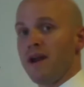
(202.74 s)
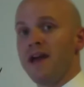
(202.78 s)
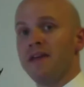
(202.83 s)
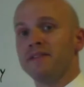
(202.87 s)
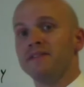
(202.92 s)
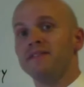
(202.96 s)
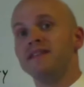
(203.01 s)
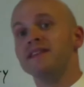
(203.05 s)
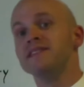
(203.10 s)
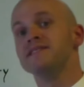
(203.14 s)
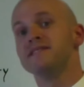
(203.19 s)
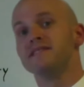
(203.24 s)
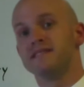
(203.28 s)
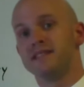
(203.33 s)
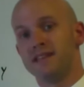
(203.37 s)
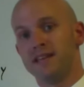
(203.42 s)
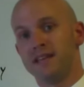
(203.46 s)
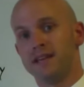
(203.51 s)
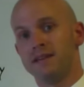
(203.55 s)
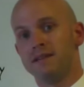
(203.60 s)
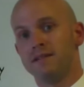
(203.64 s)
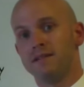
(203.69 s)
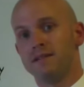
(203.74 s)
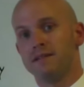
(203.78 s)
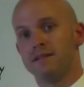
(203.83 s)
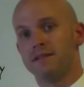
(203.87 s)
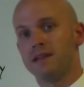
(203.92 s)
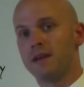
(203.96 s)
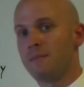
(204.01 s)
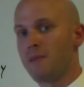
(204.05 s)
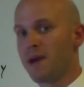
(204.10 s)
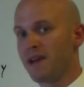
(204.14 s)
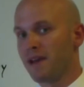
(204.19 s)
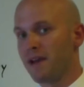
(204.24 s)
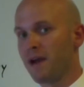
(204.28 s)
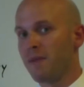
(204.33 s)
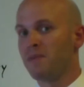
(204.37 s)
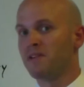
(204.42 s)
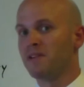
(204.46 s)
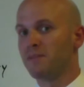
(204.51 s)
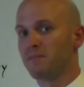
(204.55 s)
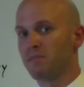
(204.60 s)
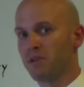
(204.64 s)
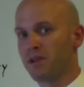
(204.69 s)
ethnicity that might come
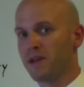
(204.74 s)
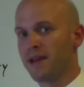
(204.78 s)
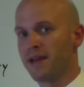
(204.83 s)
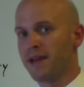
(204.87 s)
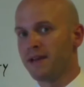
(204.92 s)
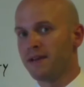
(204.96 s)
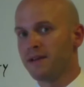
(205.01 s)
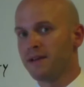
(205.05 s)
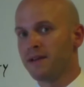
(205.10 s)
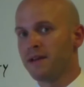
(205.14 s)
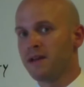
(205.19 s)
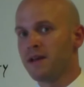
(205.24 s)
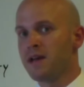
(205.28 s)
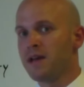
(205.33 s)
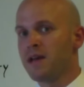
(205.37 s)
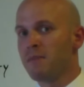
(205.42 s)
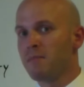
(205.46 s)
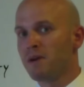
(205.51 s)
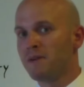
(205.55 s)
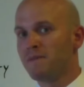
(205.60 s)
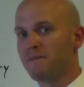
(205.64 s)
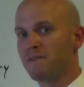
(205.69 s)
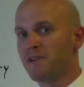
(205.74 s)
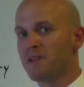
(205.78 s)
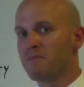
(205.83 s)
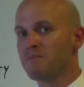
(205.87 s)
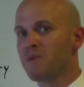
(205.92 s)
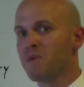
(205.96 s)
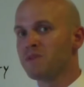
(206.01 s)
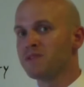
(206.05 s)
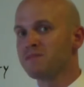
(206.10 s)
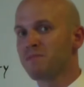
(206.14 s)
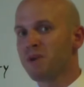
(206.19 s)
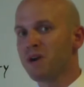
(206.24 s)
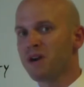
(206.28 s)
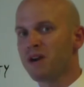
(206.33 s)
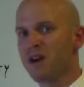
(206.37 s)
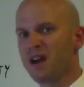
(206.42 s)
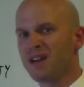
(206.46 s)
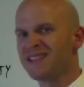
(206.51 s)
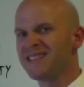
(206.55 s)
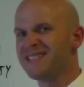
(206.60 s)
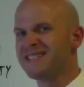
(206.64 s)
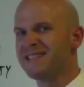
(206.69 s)
into play. But for the most
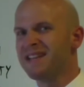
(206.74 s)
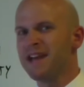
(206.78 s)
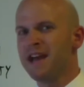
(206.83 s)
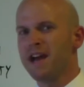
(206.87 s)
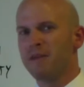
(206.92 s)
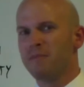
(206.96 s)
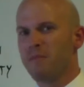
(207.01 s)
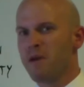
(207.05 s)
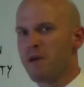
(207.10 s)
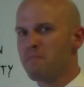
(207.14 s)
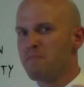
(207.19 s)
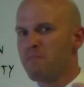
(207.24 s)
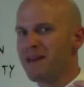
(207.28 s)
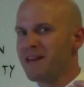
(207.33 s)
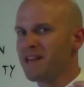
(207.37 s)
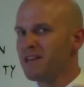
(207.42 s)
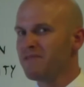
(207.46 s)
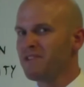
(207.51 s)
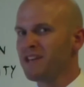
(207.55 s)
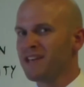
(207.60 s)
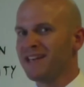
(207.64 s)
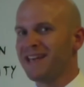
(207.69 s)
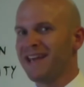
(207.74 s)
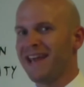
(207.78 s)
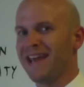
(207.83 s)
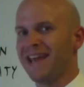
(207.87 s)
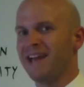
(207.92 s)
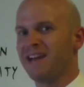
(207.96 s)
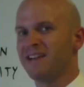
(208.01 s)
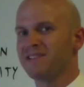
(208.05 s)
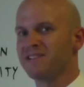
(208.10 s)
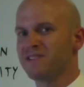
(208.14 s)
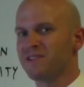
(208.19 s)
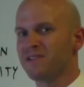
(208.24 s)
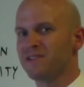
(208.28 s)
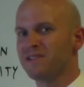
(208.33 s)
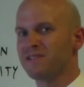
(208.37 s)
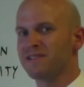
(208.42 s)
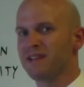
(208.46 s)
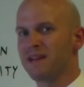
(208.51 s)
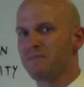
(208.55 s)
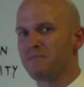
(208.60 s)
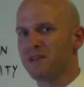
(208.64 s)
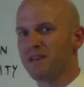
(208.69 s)
part, many of the
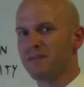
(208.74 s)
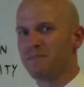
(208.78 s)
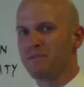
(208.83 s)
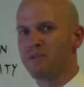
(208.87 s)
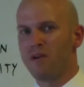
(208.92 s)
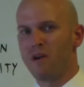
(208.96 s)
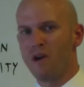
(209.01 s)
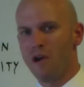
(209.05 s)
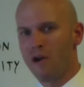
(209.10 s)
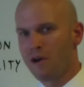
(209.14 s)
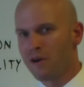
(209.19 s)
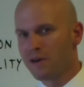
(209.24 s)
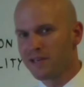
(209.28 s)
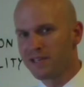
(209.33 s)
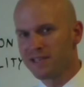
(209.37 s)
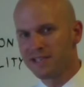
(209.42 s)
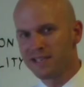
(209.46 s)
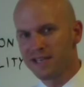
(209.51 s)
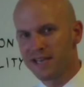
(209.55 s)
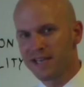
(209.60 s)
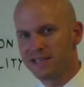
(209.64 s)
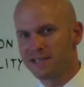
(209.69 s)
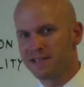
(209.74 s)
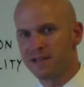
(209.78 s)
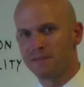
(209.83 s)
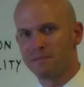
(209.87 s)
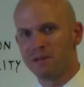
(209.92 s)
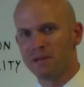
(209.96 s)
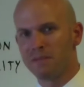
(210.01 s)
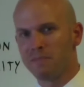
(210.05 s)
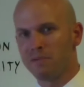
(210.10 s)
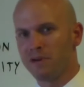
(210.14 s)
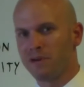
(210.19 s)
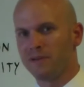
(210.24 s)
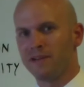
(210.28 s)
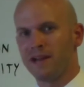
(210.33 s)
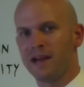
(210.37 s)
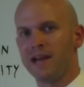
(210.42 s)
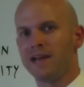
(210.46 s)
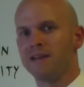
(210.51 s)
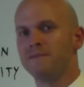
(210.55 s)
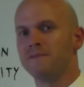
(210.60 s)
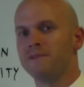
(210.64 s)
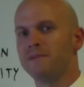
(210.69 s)
cancers that heart disease that people are
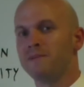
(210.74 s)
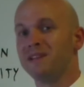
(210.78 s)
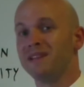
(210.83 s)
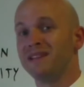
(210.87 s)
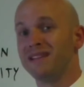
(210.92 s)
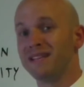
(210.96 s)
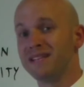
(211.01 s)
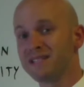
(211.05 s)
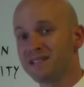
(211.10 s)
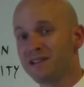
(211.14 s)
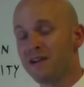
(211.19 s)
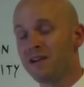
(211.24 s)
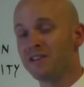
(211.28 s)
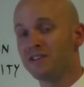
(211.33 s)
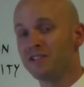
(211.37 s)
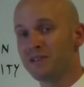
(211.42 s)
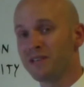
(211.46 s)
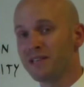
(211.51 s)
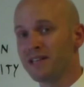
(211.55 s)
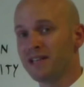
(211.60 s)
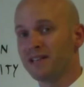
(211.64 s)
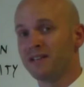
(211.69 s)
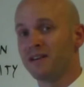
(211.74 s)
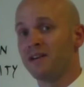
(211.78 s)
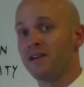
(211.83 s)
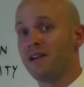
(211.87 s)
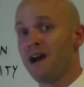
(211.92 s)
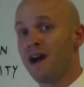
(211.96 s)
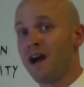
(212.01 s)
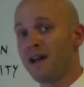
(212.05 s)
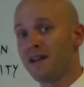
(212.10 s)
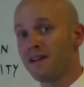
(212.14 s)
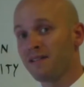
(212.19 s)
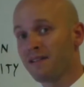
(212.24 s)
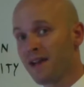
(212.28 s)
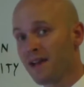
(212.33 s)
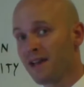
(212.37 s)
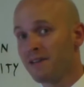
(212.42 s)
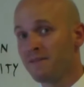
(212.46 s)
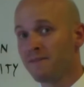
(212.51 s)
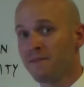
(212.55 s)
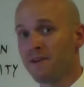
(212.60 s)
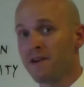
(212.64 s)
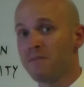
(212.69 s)
dying from in this country that they're not
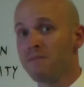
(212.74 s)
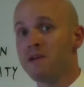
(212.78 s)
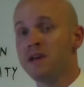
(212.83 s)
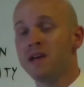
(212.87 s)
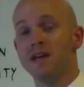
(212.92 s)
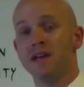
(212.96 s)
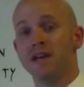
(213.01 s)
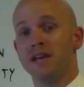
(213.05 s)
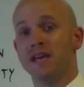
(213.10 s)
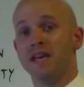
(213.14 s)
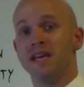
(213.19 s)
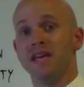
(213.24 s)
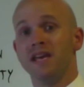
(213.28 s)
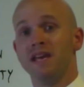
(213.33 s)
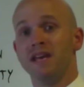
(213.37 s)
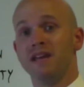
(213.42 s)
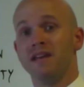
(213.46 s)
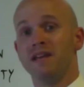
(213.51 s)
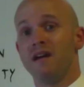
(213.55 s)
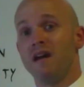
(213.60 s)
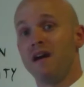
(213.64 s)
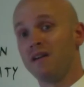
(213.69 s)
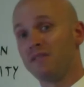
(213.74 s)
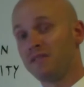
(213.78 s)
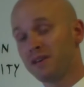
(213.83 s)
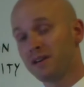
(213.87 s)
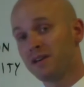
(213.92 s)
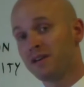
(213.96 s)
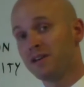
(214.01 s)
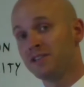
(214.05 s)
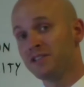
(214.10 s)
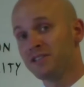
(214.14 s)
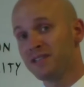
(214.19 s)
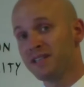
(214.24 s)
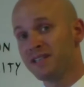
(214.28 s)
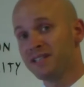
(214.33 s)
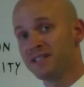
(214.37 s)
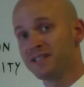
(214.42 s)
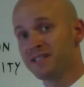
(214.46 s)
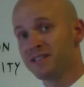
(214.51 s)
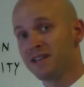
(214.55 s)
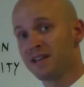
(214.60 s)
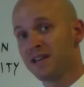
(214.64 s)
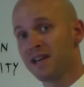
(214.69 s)
dying from in other
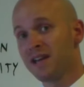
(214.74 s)
countries